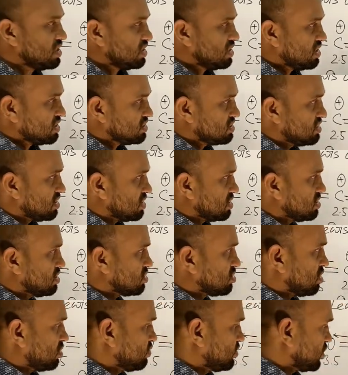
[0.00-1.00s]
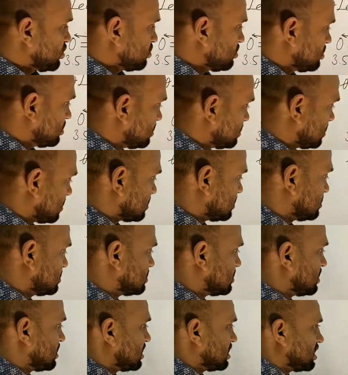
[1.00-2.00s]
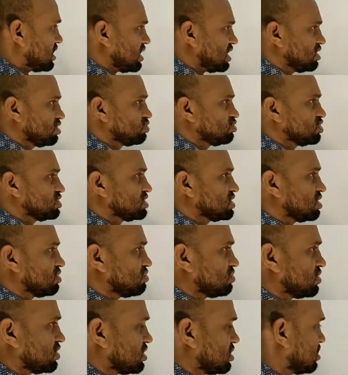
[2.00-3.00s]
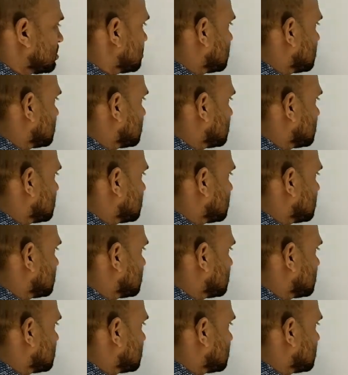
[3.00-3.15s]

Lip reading: Let's see another compound, that is aluminum